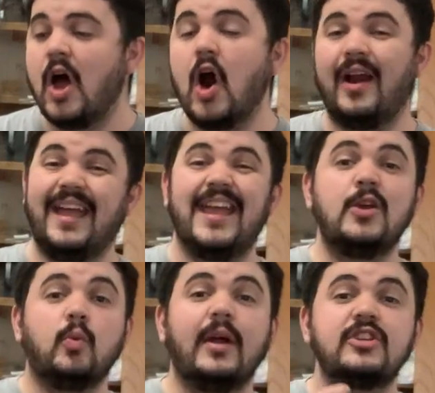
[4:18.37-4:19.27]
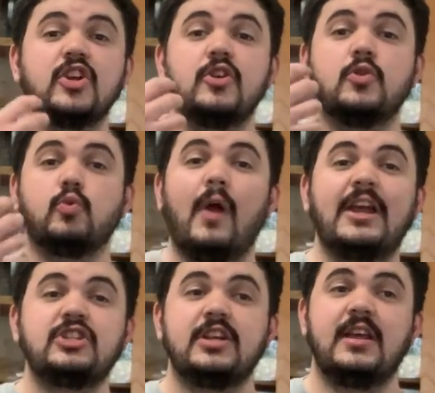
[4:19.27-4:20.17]
all right, in which
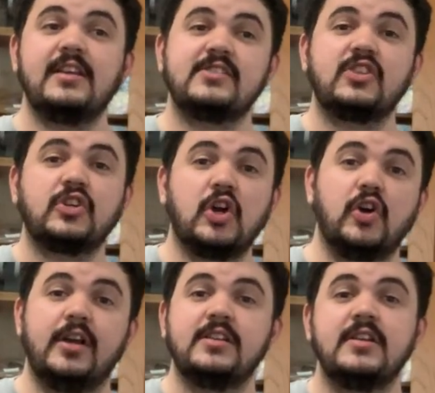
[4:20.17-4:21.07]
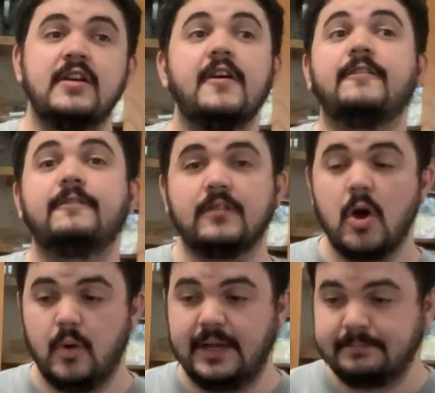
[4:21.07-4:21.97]
direction is the current
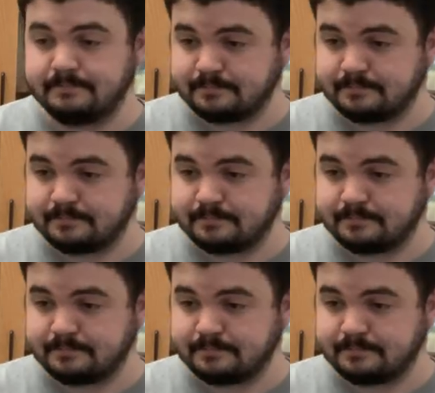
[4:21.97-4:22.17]
flowing?